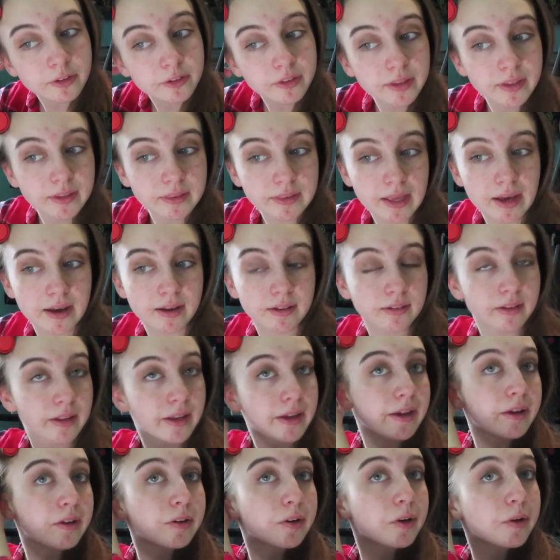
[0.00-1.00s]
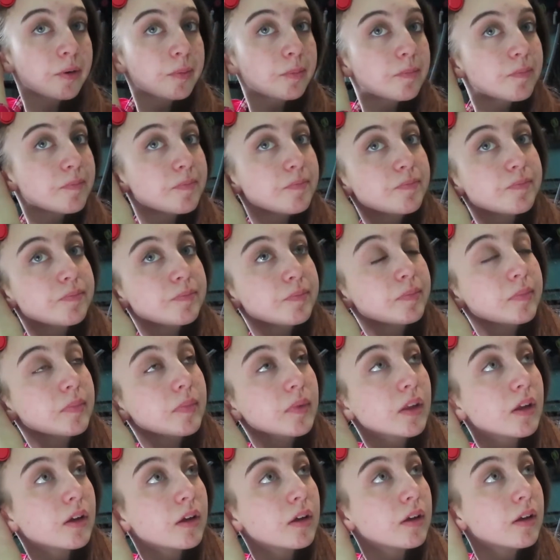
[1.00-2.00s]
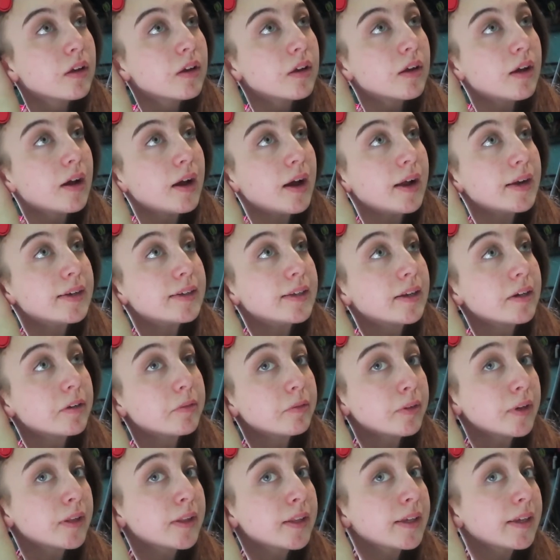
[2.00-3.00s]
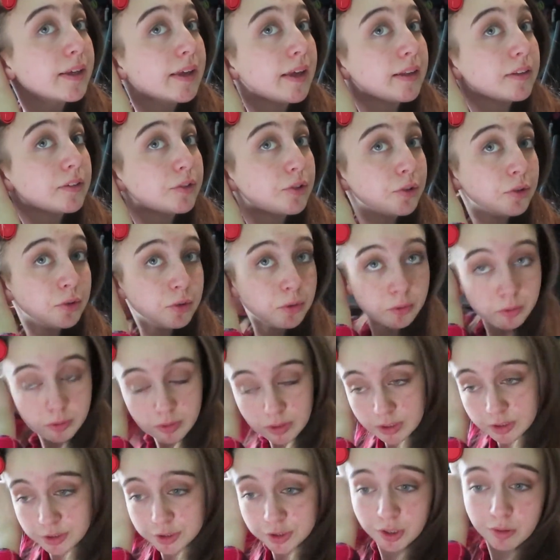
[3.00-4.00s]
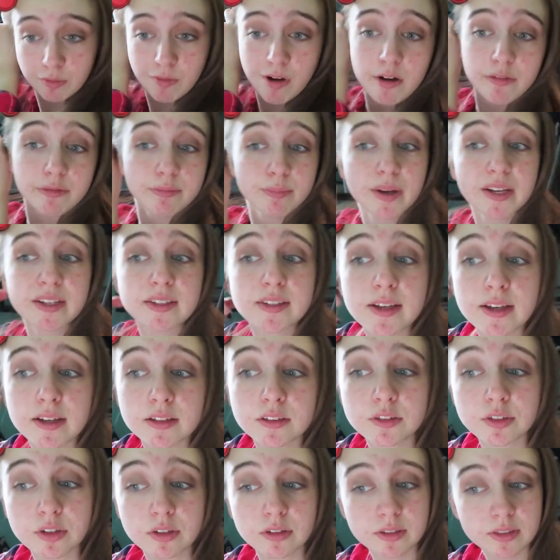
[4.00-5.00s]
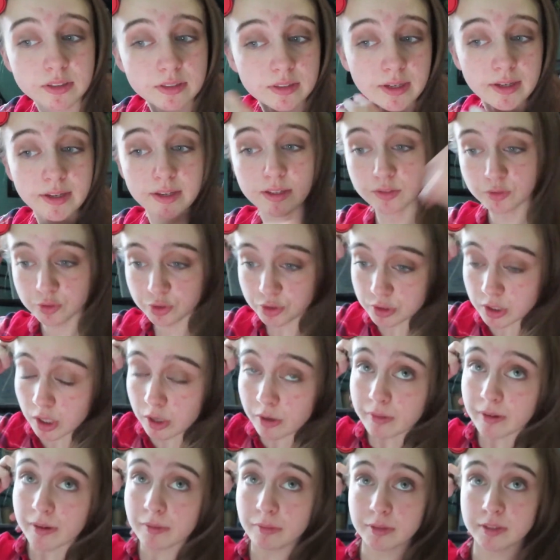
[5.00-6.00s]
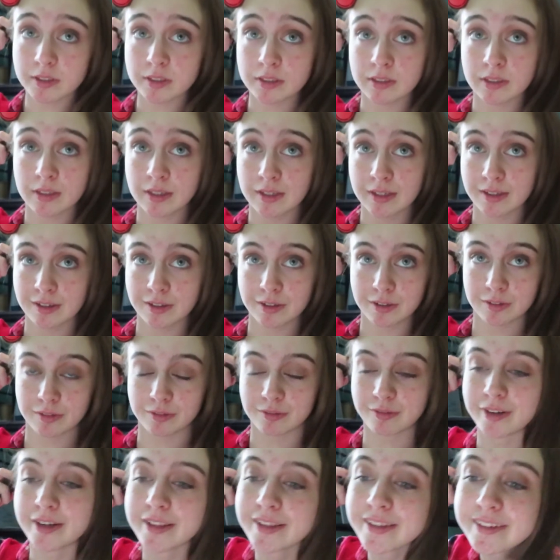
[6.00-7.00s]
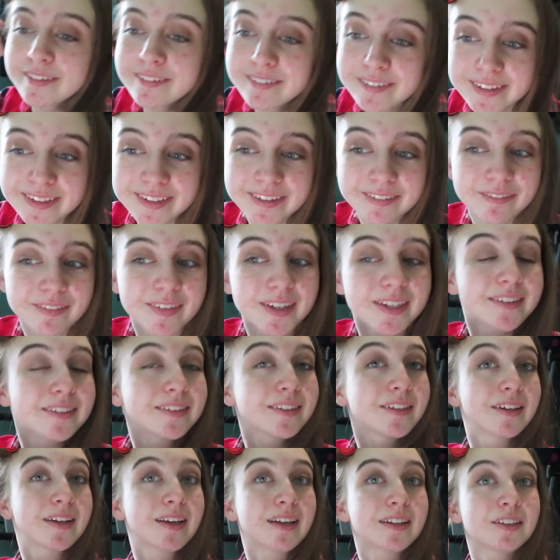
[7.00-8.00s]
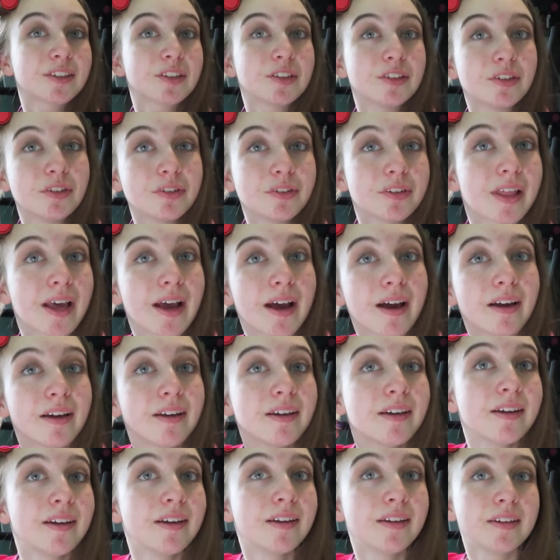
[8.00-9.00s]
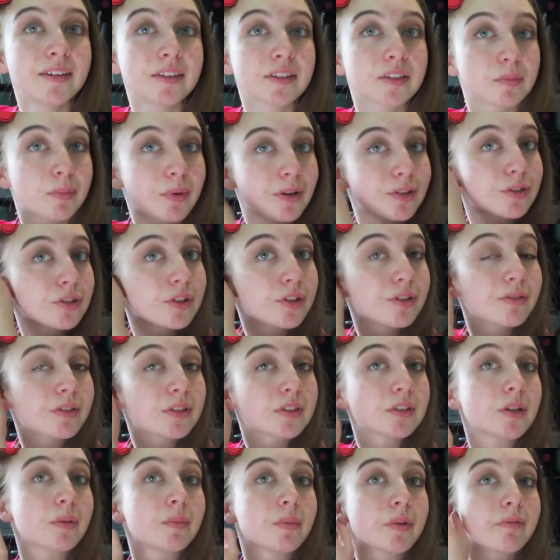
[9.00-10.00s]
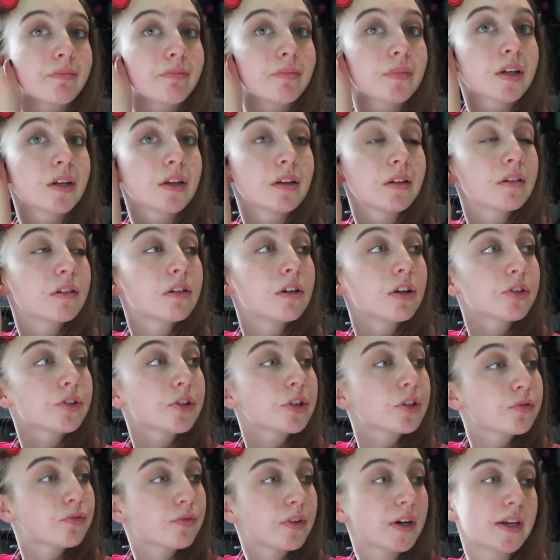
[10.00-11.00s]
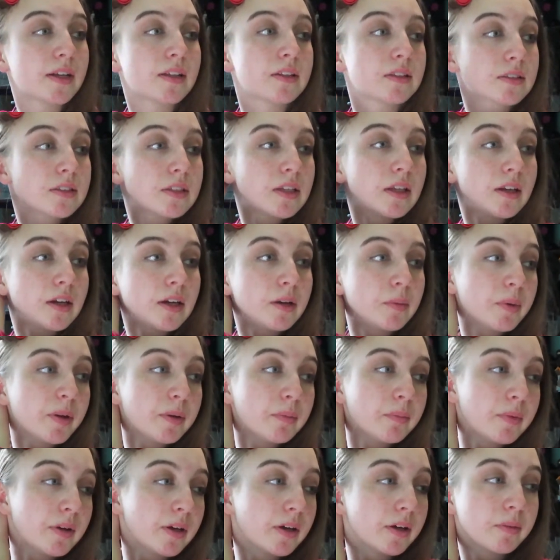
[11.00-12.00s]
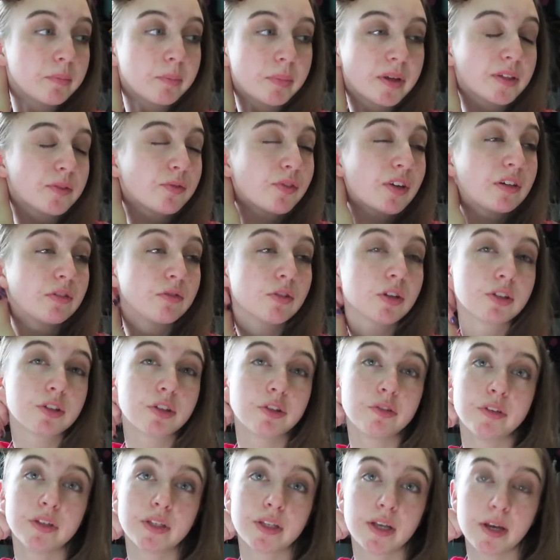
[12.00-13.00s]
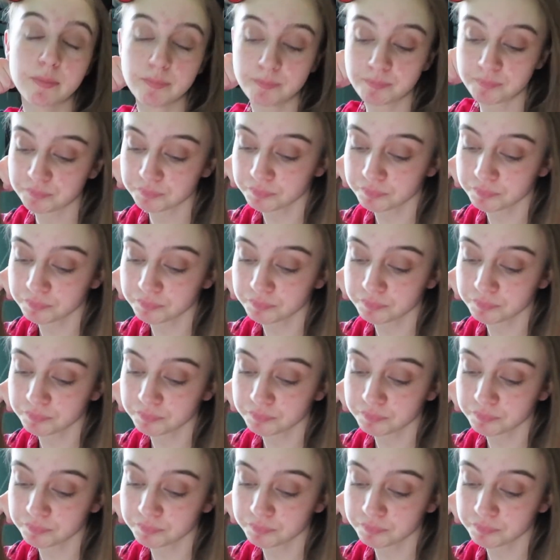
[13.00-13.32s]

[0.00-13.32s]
than that, like, I didn't really get to show off my dance on stage. So it was really fun to get to do that, especially with some of my closest friends, and I met my best friend while doing that.